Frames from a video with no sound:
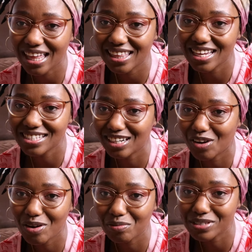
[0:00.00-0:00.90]
I think it's an
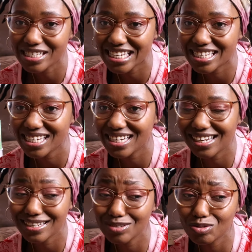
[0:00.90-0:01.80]
incredible city.
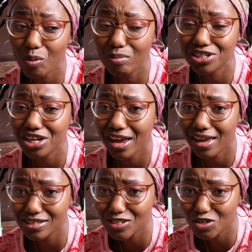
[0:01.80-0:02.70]
It has so much
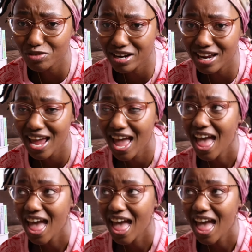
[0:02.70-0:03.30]
history,